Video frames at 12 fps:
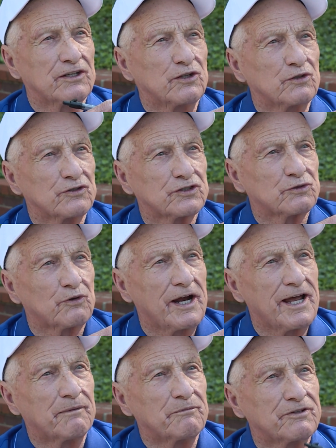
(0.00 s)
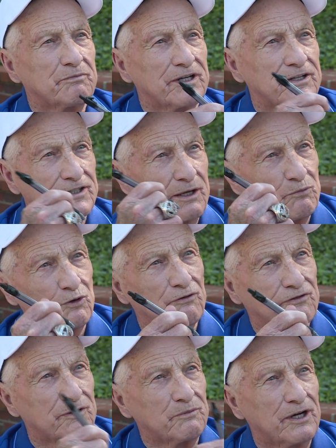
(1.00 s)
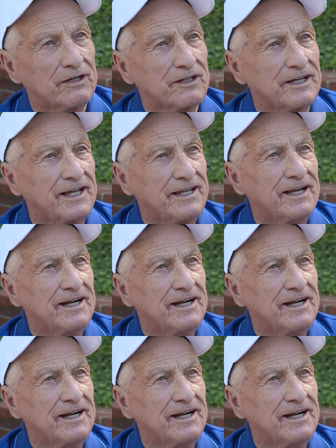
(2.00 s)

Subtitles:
Louis Rams because they moved from LA.